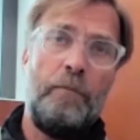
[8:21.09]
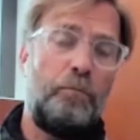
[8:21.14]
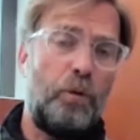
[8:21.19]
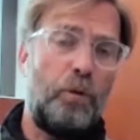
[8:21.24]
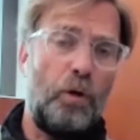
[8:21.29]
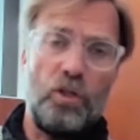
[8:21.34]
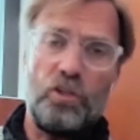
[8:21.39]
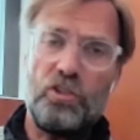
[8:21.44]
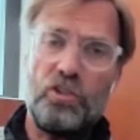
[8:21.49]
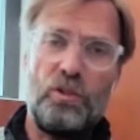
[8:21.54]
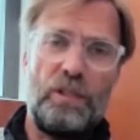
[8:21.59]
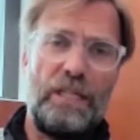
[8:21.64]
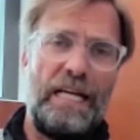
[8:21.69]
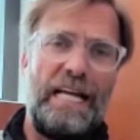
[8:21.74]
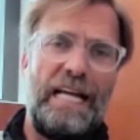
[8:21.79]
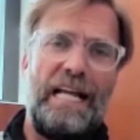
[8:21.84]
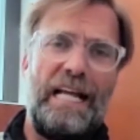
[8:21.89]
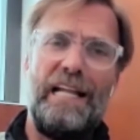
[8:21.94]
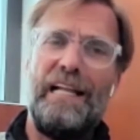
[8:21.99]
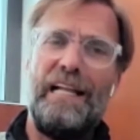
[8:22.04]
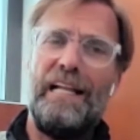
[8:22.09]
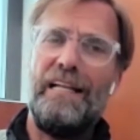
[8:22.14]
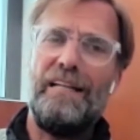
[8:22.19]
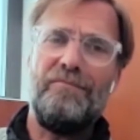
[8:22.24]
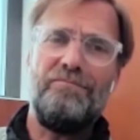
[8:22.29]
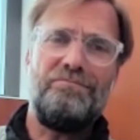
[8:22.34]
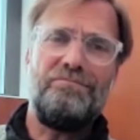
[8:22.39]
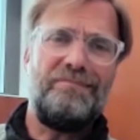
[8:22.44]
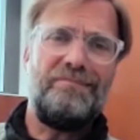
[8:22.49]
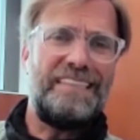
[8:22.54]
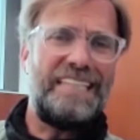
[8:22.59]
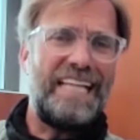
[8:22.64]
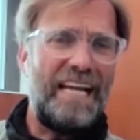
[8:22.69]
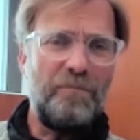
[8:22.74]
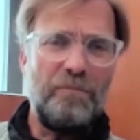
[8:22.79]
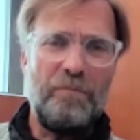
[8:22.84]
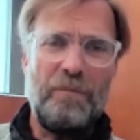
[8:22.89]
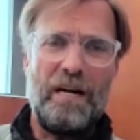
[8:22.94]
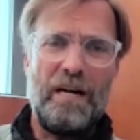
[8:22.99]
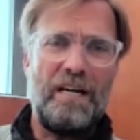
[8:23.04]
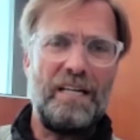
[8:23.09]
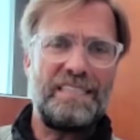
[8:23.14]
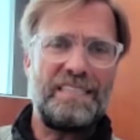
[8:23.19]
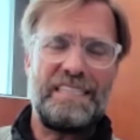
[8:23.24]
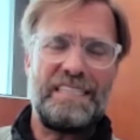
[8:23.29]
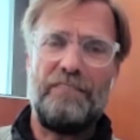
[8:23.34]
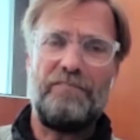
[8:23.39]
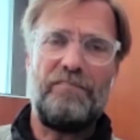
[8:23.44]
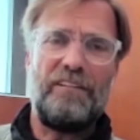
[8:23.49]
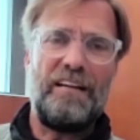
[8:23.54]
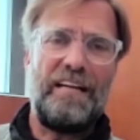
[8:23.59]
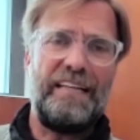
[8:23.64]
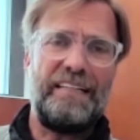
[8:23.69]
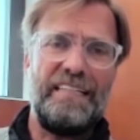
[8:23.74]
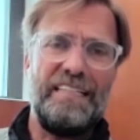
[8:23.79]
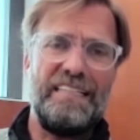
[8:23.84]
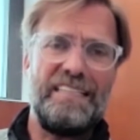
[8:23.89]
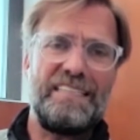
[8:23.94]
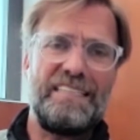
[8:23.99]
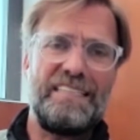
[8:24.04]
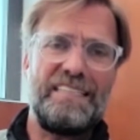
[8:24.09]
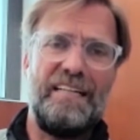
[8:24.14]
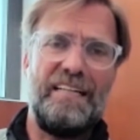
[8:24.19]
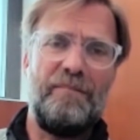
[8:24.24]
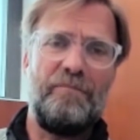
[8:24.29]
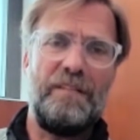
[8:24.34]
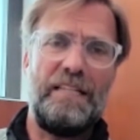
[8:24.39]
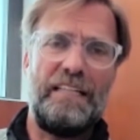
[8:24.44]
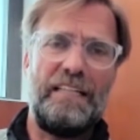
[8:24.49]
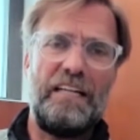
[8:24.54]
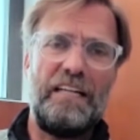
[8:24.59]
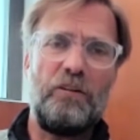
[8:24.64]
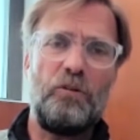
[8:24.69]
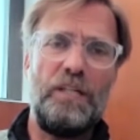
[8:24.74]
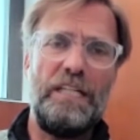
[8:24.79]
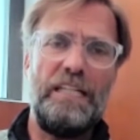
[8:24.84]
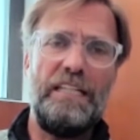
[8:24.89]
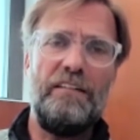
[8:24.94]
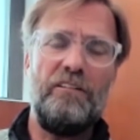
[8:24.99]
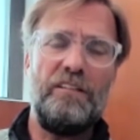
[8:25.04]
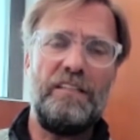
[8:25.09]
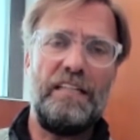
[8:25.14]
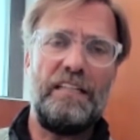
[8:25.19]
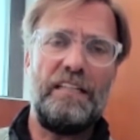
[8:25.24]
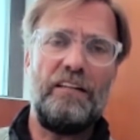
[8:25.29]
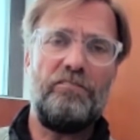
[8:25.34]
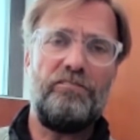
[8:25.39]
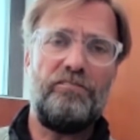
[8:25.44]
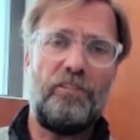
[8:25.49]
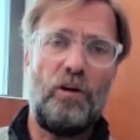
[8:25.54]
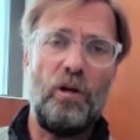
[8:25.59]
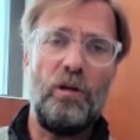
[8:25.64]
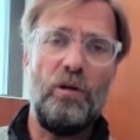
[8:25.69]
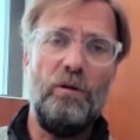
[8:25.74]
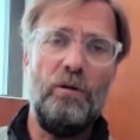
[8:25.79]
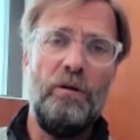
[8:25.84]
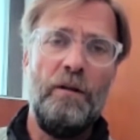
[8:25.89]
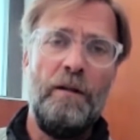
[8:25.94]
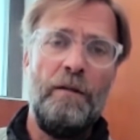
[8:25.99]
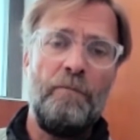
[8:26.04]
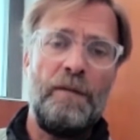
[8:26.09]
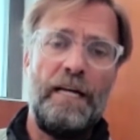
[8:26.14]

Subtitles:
Portugal, Denmark, stuff like this, that they follow,